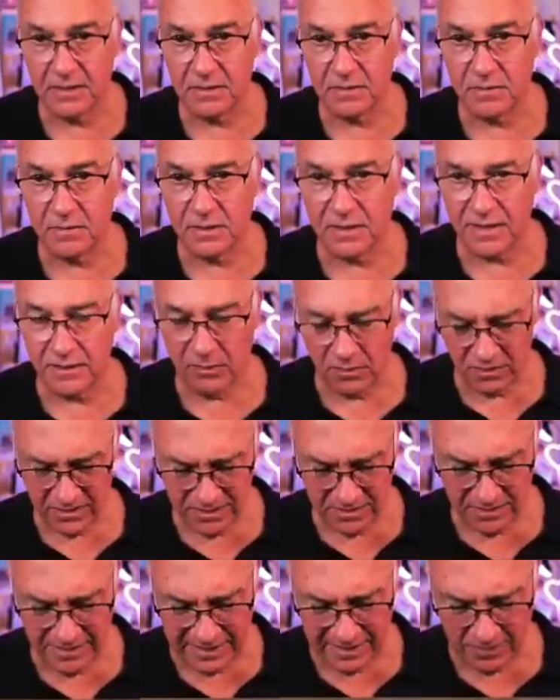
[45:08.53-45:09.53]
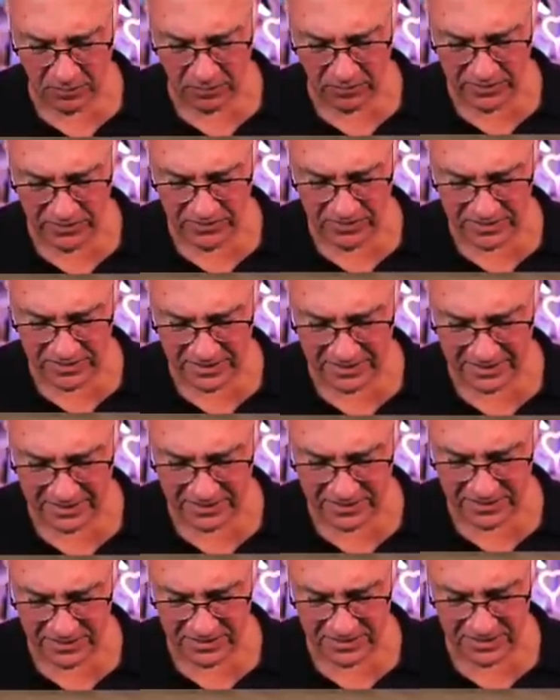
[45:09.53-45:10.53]
Well, I wanted to make it more interesting than
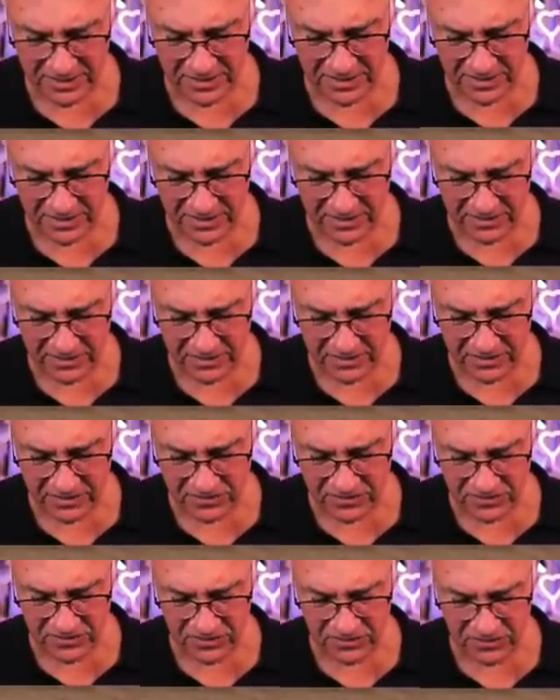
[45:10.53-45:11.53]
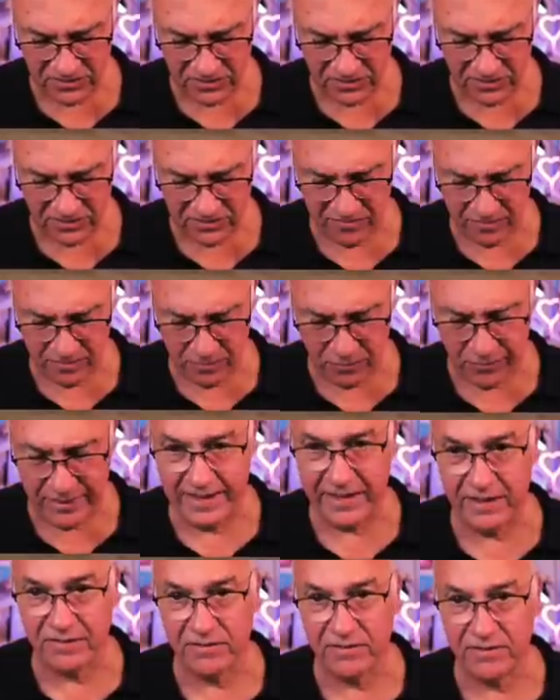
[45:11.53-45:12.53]
just uh, a circle of
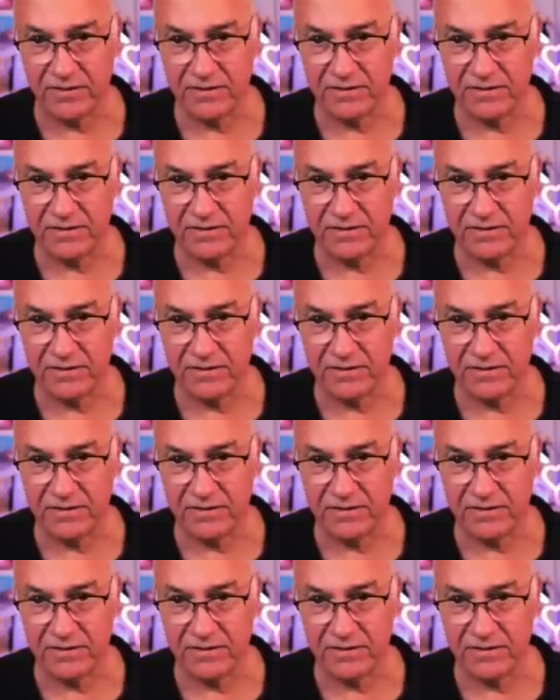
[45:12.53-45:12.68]
brown